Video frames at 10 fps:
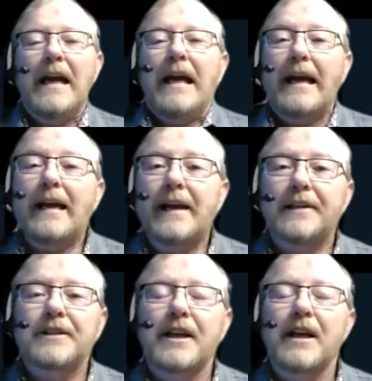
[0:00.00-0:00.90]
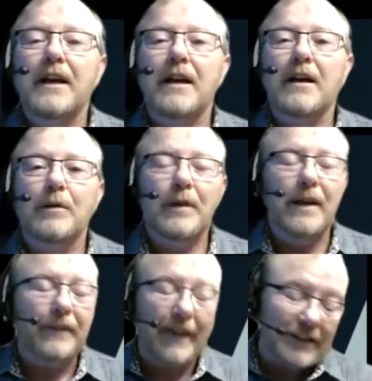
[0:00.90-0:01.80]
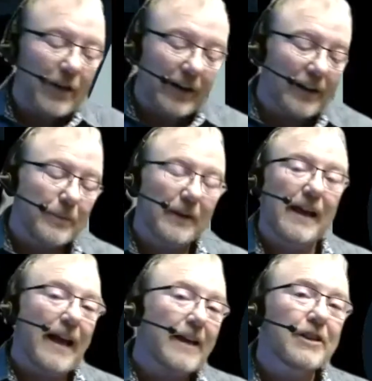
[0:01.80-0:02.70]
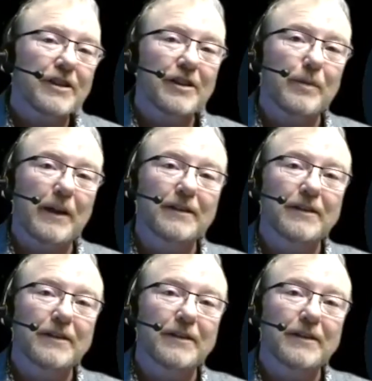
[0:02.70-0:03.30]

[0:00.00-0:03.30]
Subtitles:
And that's how I ended up in the agency space.